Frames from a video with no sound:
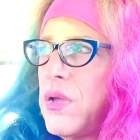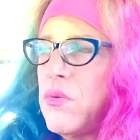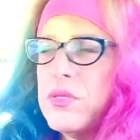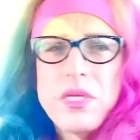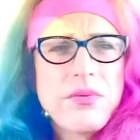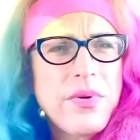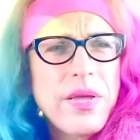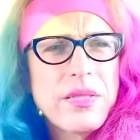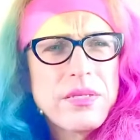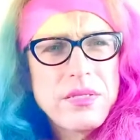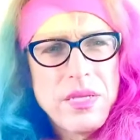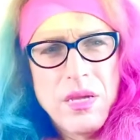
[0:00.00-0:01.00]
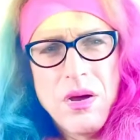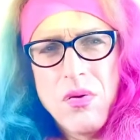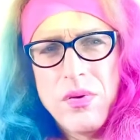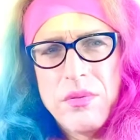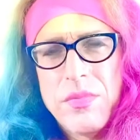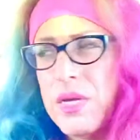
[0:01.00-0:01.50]
see if we can get this thing
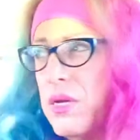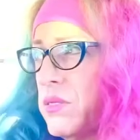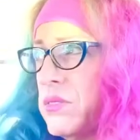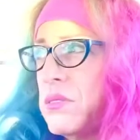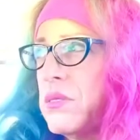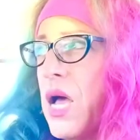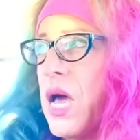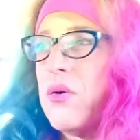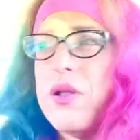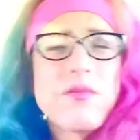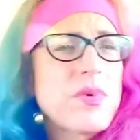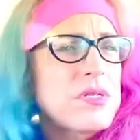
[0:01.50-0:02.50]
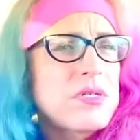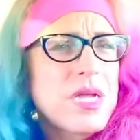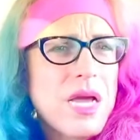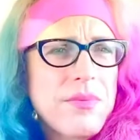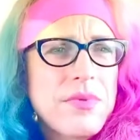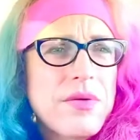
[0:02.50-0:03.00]
going, because I don't have much
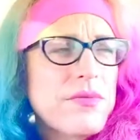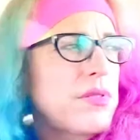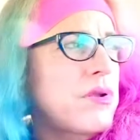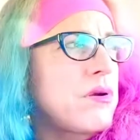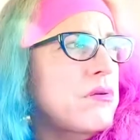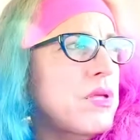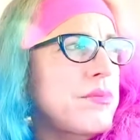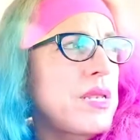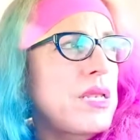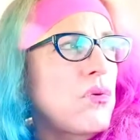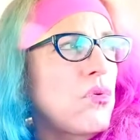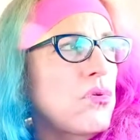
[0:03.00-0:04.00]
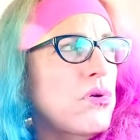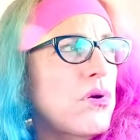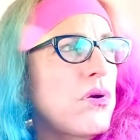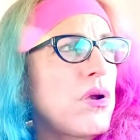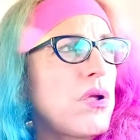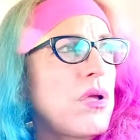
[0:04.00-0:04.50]
time left on the earth. I'm getting older,
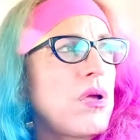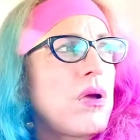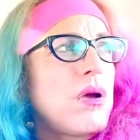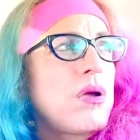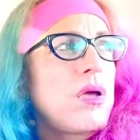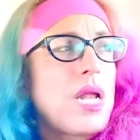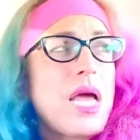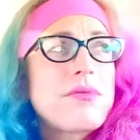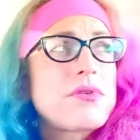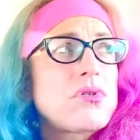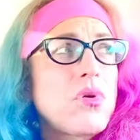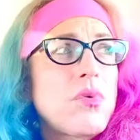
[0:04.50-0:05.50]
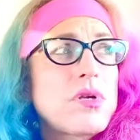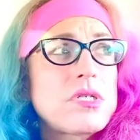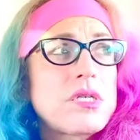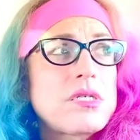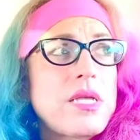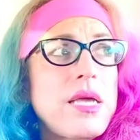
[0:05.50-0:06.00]
and I have so much to
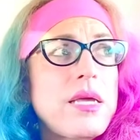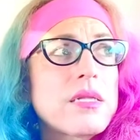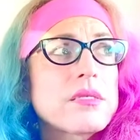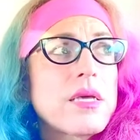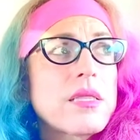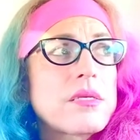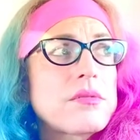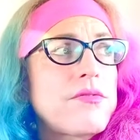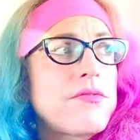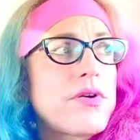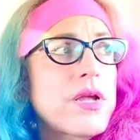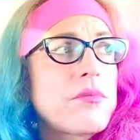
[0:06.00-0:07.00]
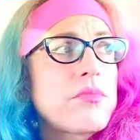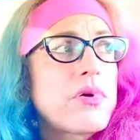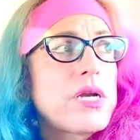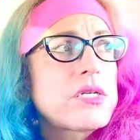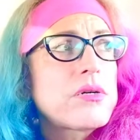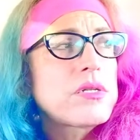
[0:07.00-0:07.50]
say. It's like this freaking
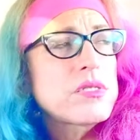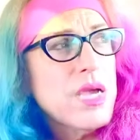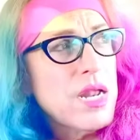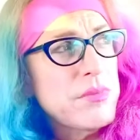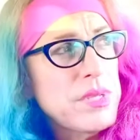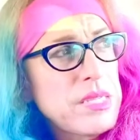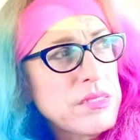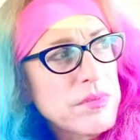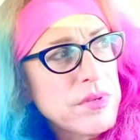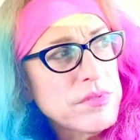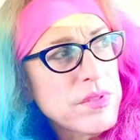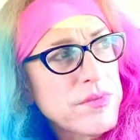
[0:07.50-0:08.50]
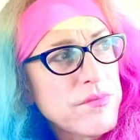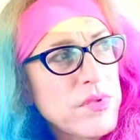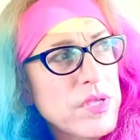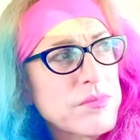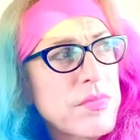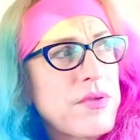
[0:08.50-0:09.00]
pressure inside of me. Sometimes I feel
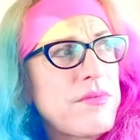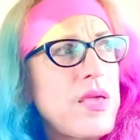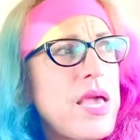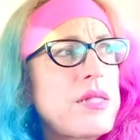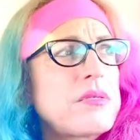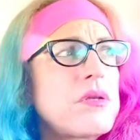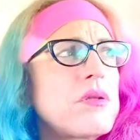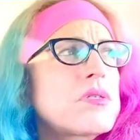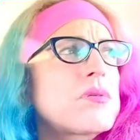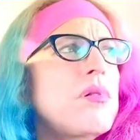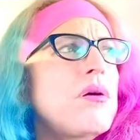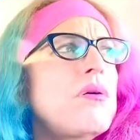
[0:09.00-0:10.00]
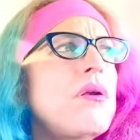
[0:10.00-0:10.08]
like my head's gonna explode.